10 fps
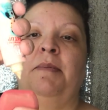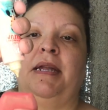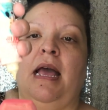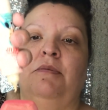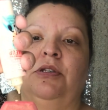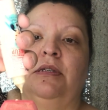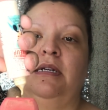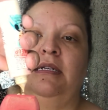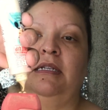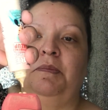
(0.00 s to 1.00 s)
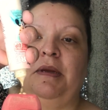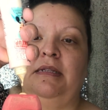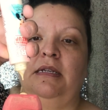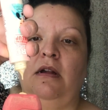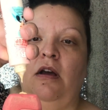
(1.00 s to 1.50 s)
But I'm just gonna
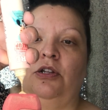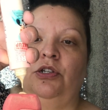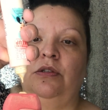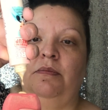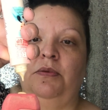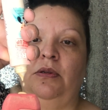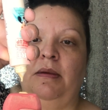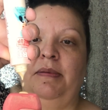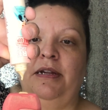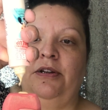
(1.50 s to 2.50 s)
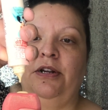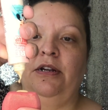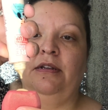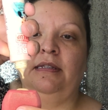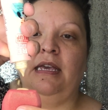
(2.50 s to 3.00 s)
dispense it onto the beauty
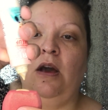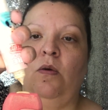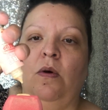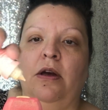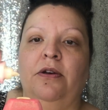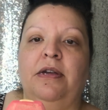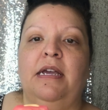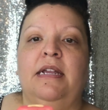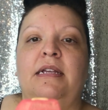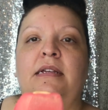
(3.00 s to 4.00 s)
blender. See how watery it